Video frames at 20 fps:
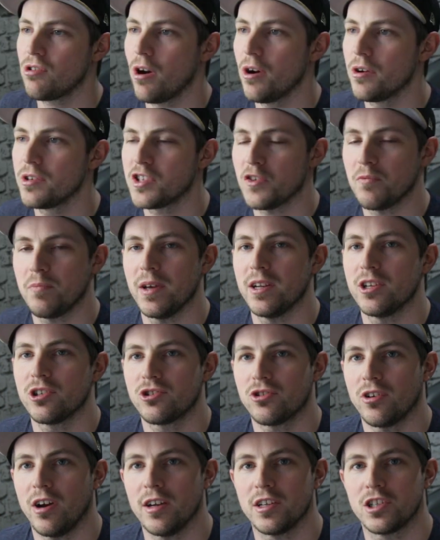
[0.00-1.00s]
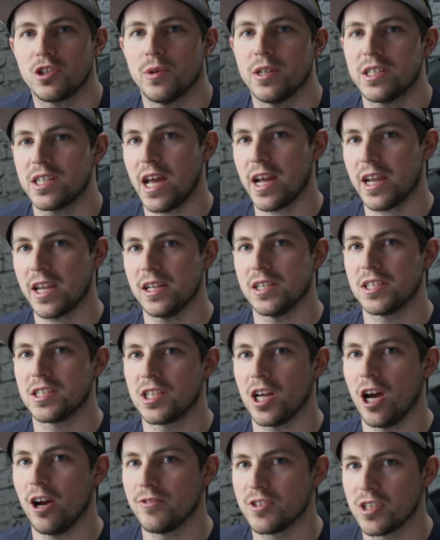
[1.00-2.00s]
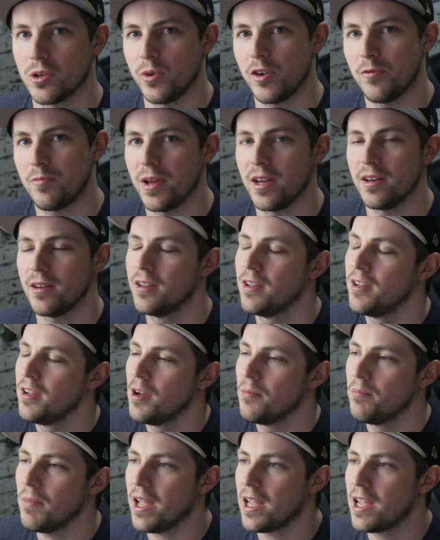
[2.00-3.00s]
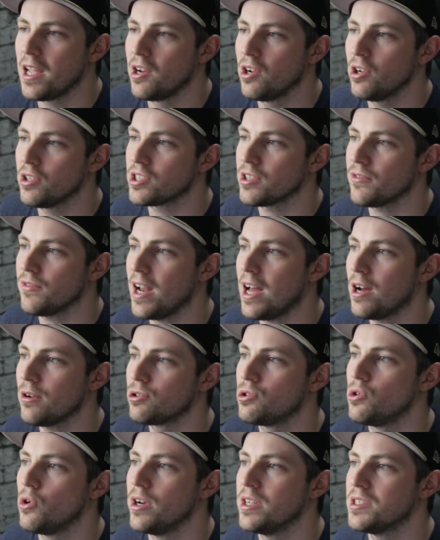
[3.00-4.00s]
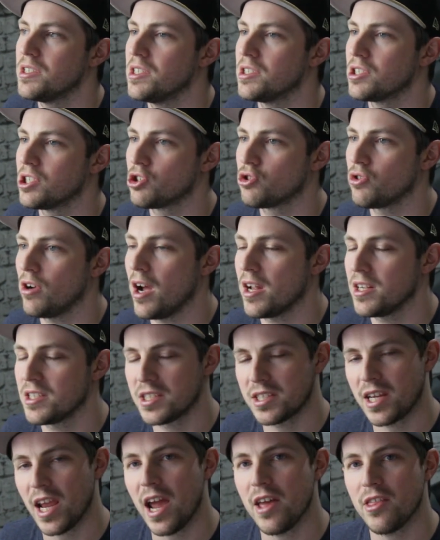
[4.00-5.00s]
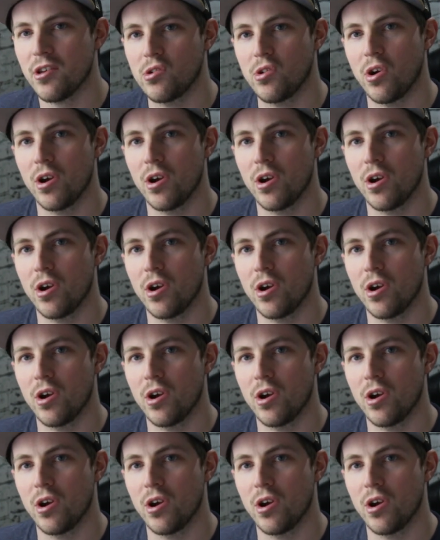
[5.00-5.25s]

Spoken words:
crows have been trying to attack it and stuff. So we've been making lots of loud noises to try and scare the